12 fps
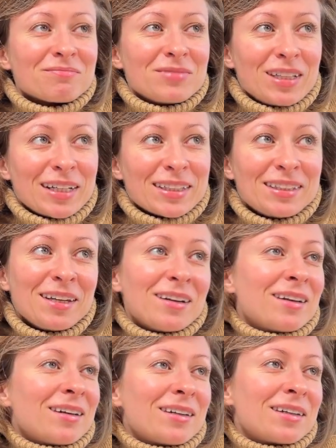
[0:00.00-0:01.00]
Yeah, they
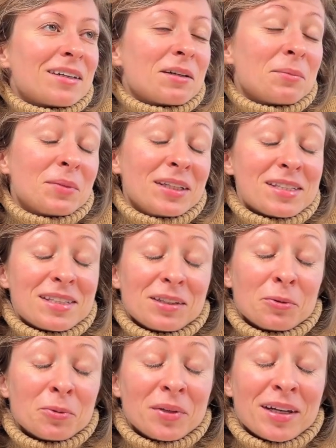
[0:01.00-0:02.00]
are
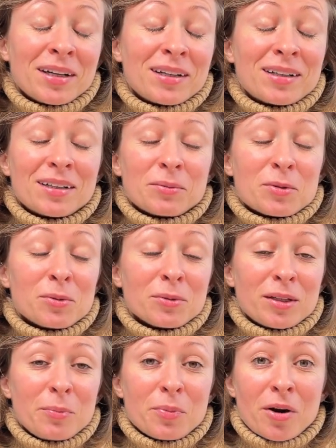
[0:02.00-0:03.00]
amazing. We are
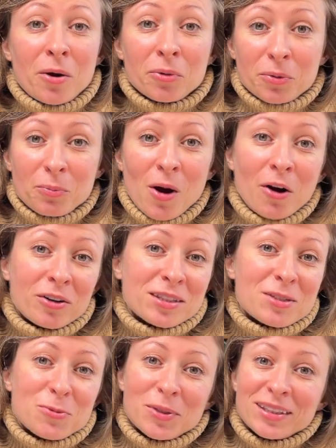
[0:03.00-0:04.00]
absolutely proud
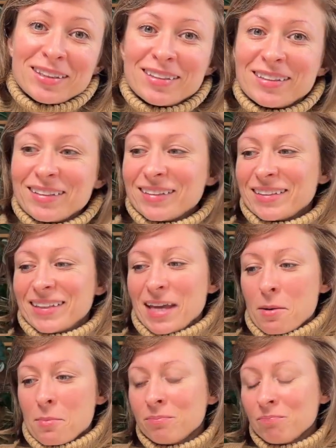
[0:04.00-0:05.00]
parents with
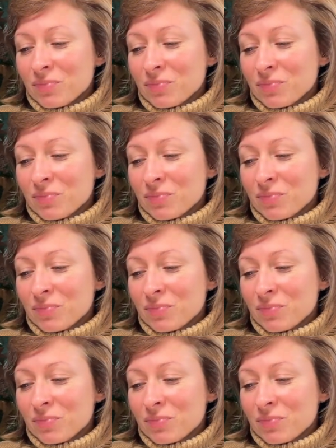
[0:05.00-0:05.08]
them.